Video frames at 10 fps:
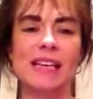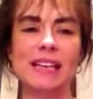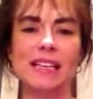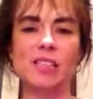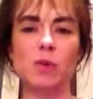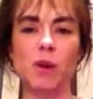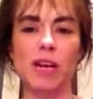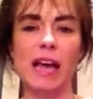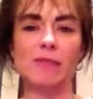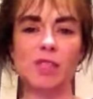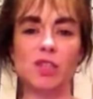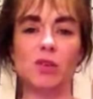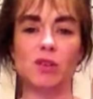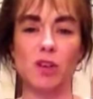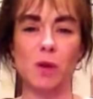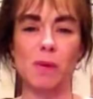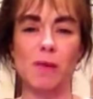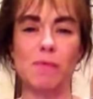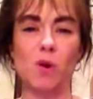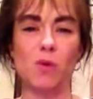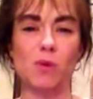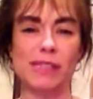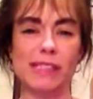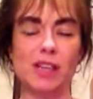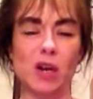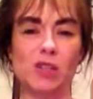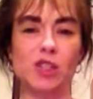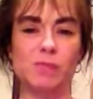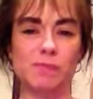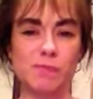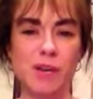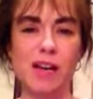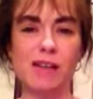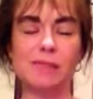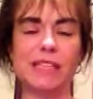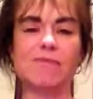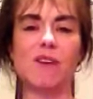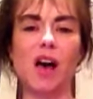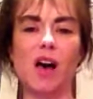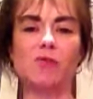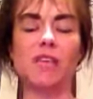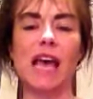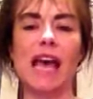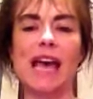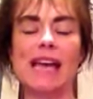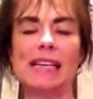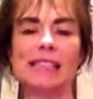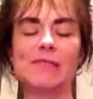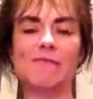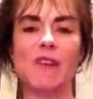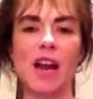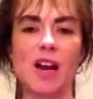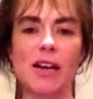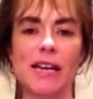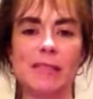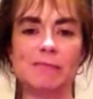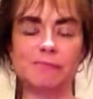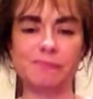get to where you have to do a little bit more research becomes involved, and it's very,